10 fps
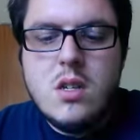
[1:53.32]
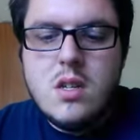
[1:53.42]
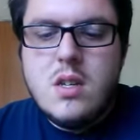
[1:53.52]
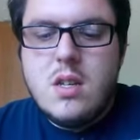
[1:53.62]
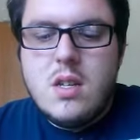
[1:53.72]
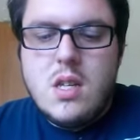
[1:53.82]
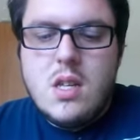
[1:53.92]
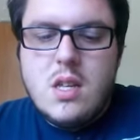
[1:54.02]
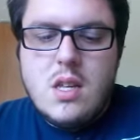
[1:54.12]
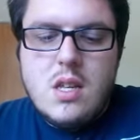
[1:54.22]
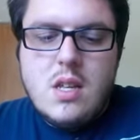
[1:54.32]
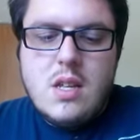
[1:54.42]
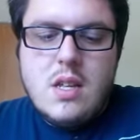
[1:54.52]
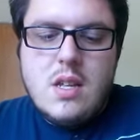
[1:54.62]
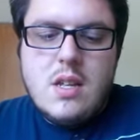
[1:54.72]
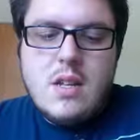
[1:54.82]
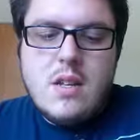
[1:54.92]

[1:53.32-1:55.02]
Nothing is said.